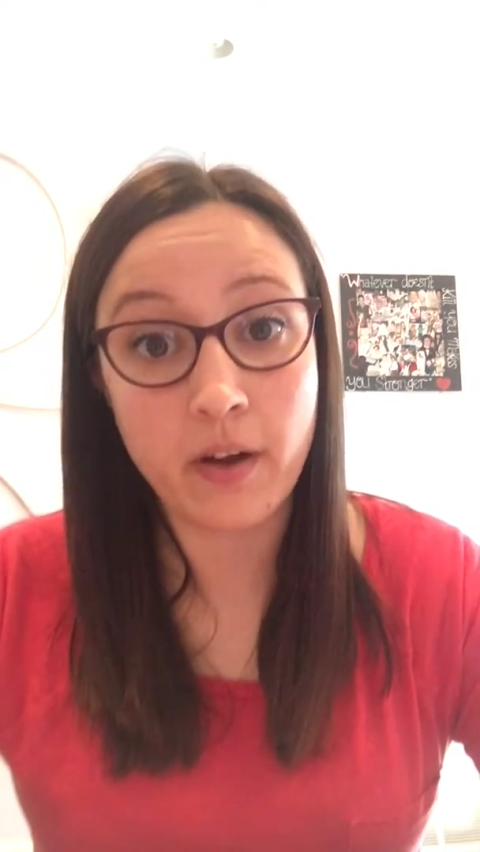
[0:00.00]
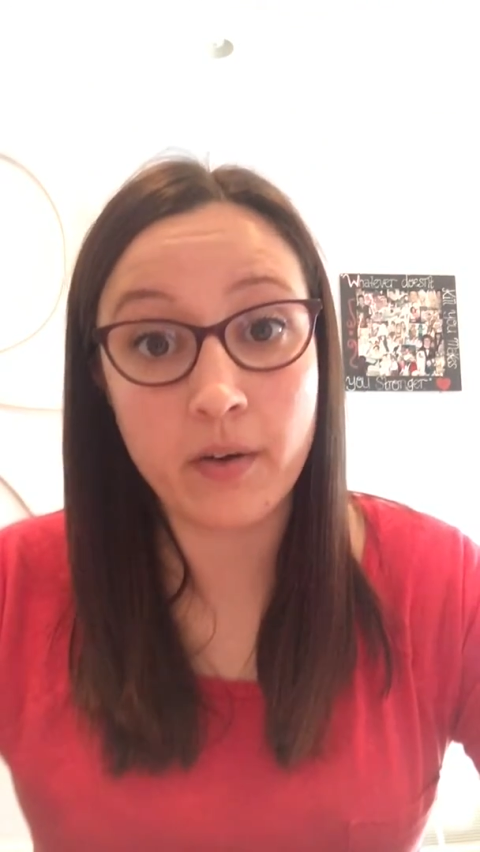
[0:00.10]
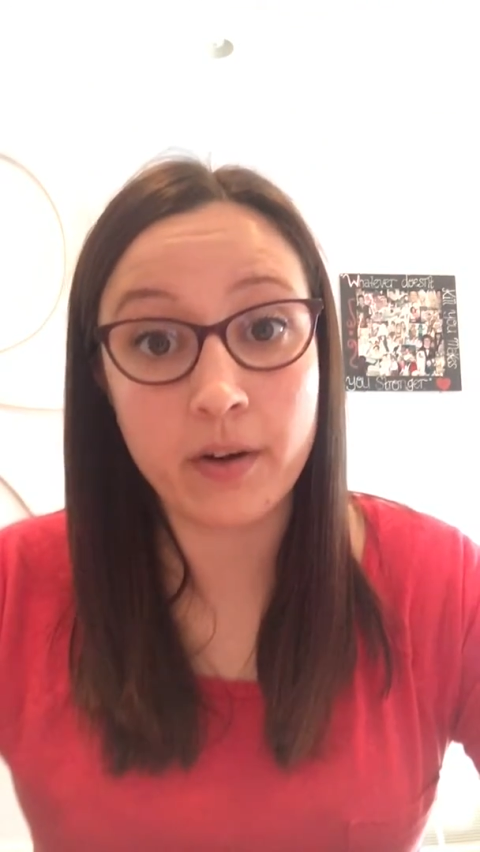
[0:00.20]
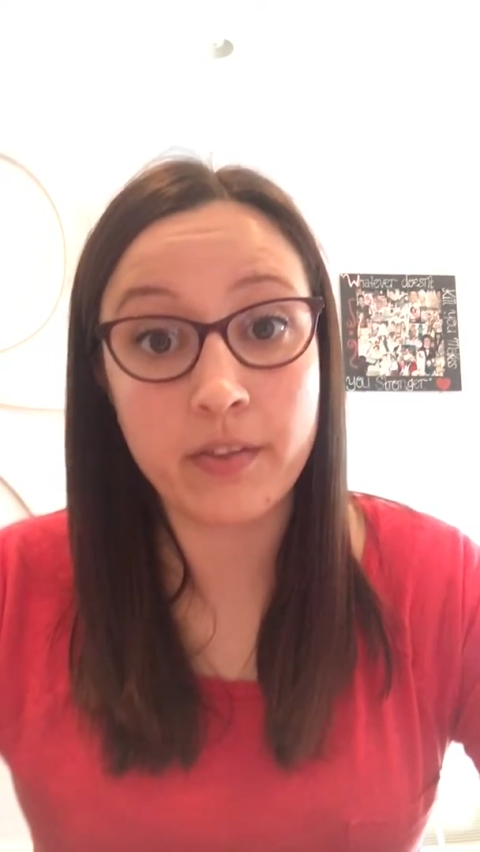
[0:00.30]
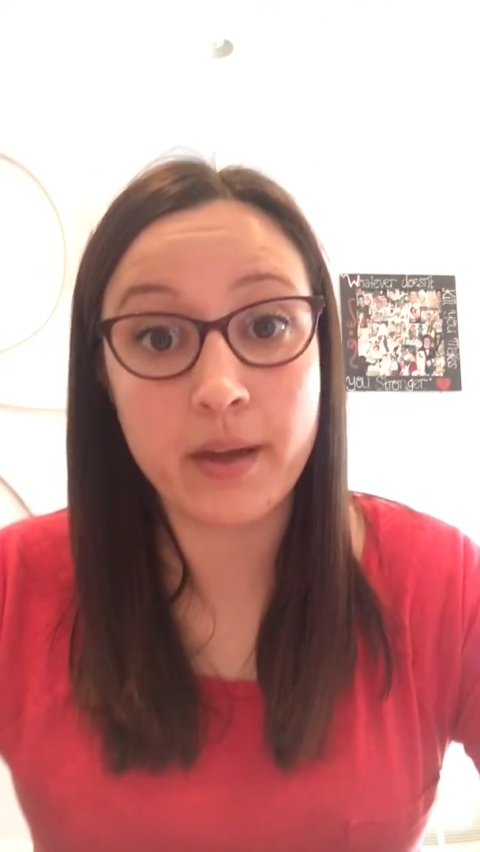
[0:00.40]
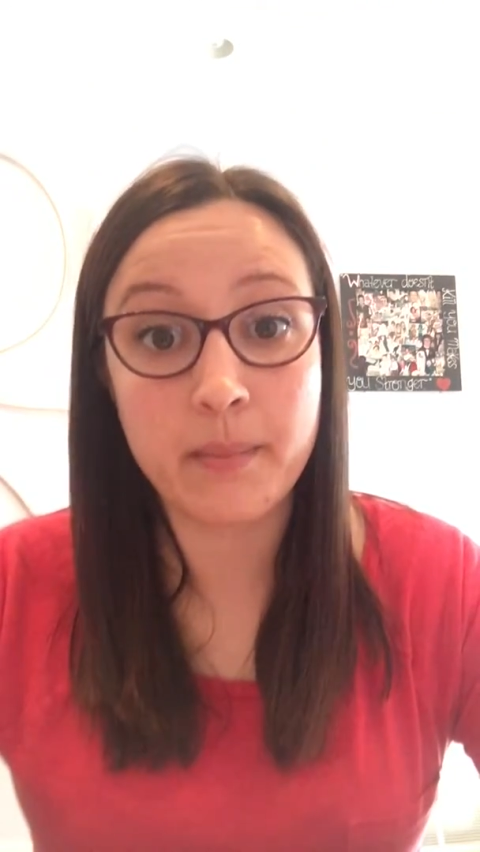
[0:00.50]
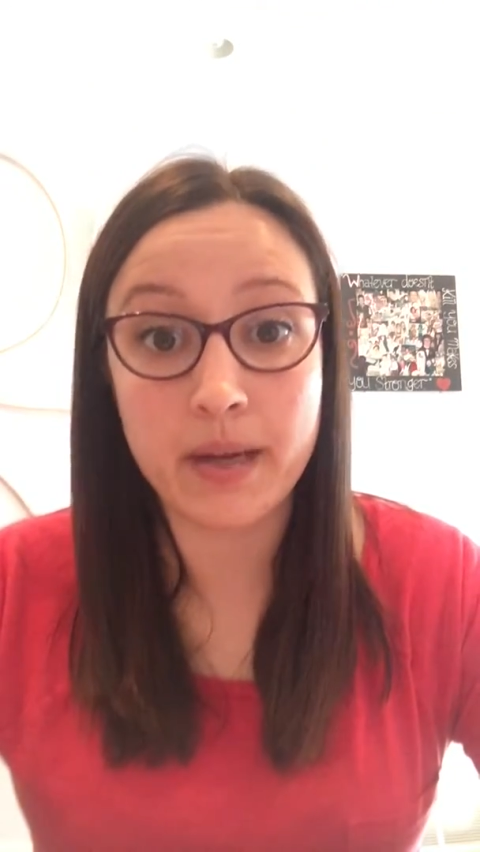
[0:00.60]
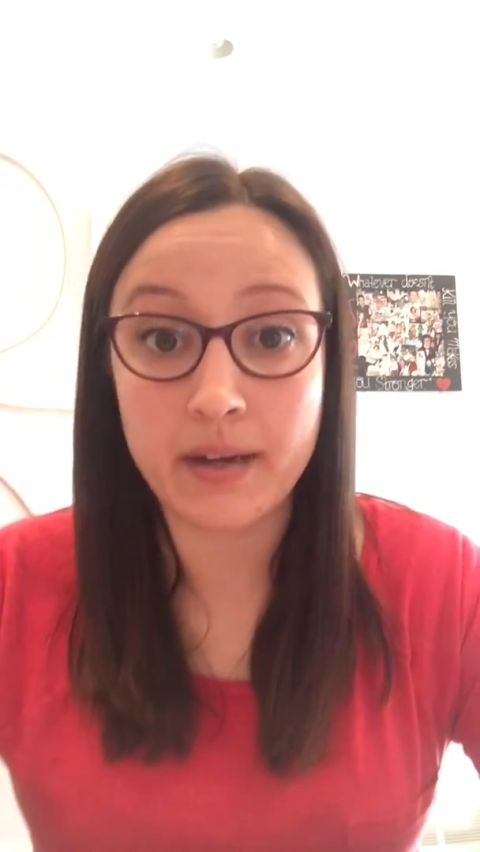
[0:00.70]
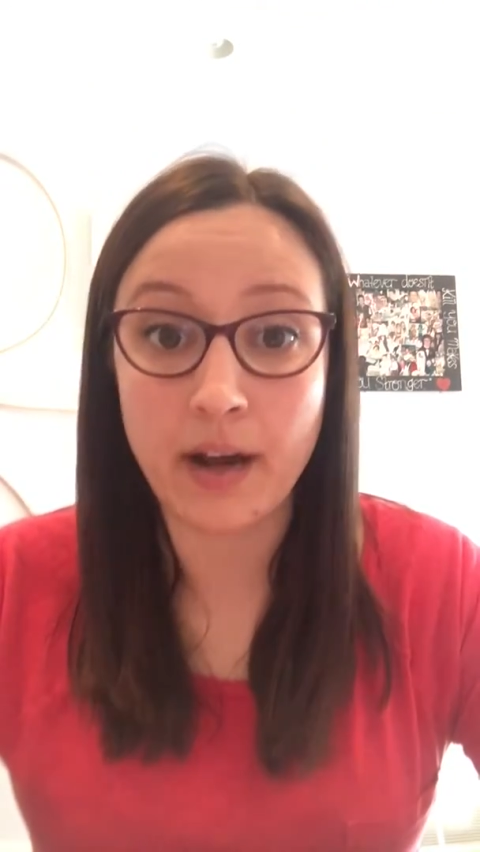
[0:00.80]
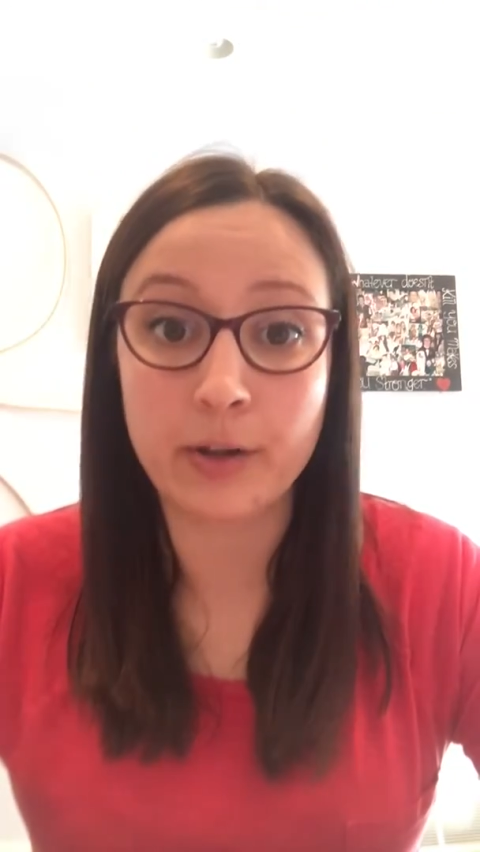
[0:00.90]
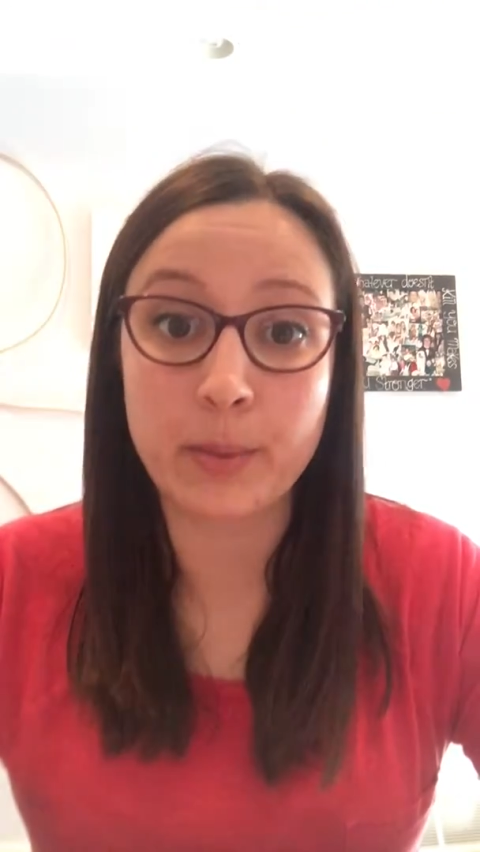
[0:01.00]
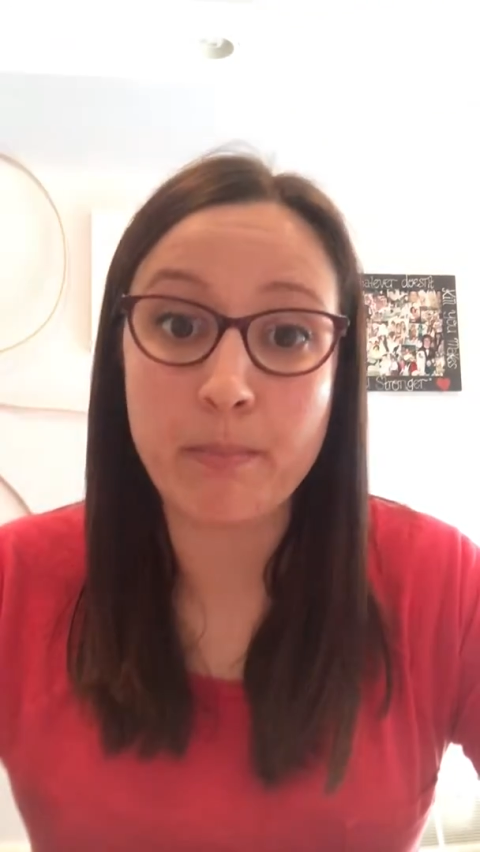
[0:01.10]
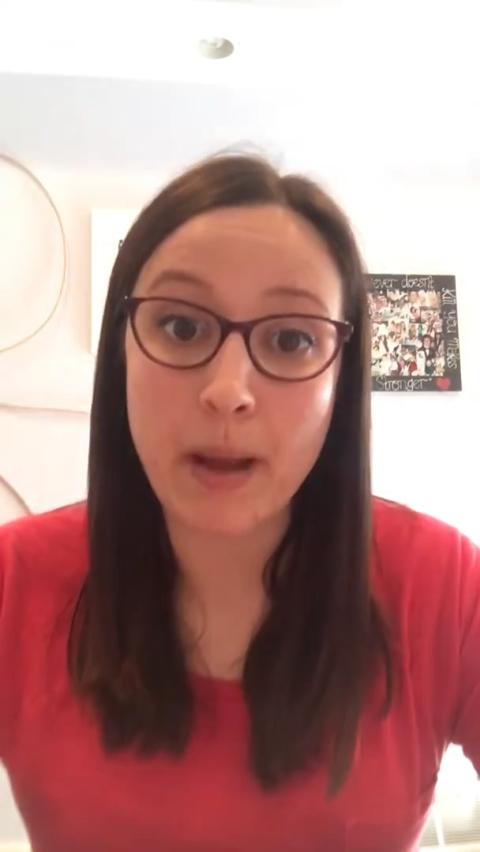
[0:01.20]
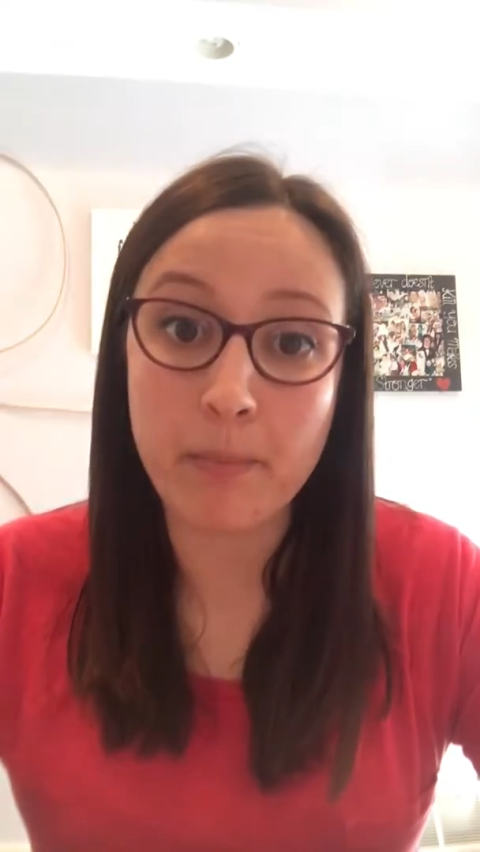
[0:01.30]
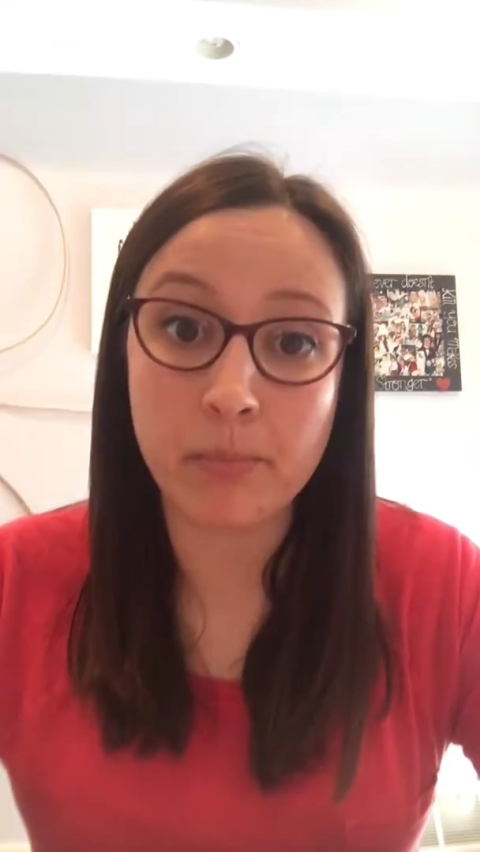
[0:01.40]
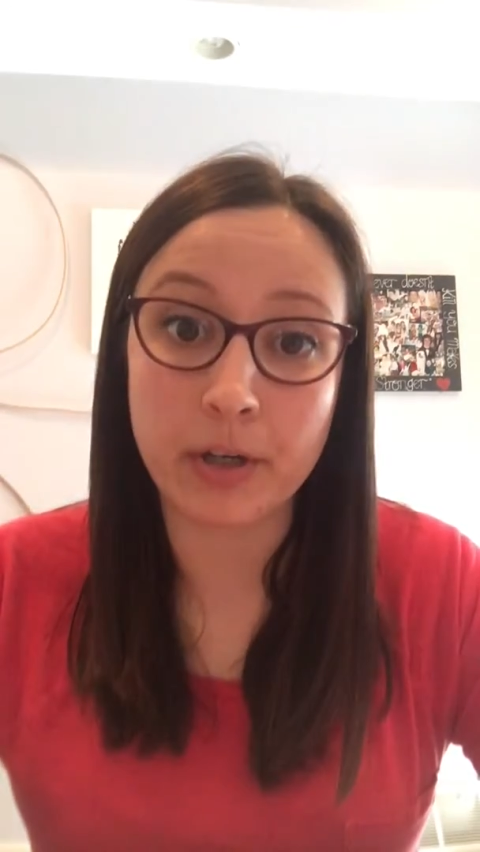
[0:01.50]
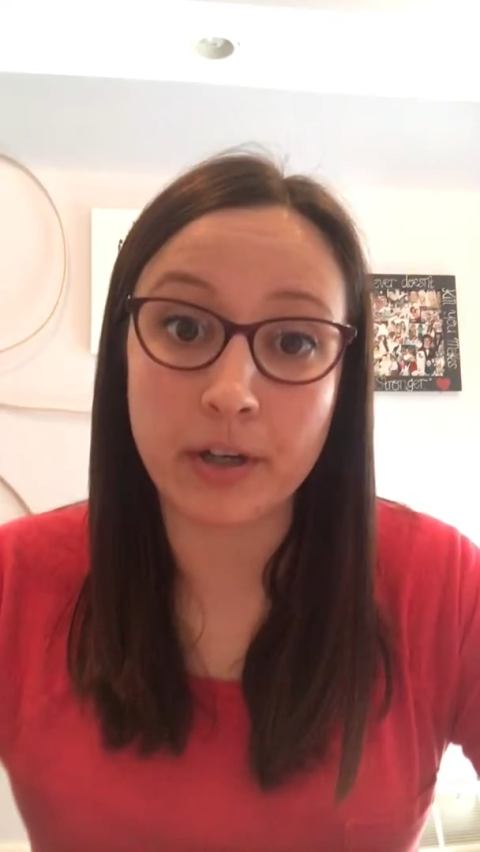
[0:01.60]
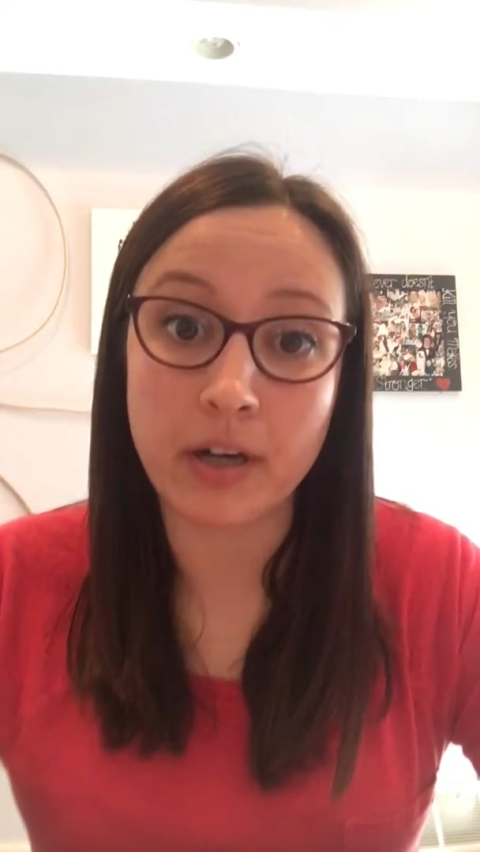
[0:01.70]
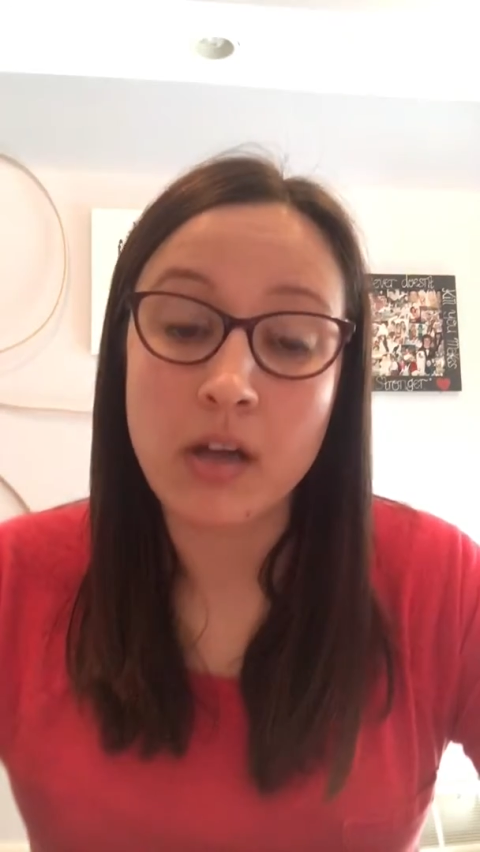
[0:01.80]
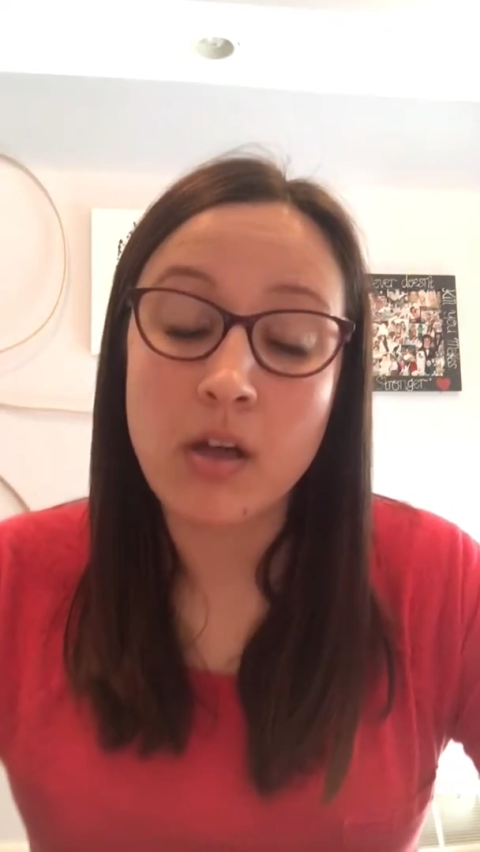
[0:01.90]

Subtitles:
or they may not remember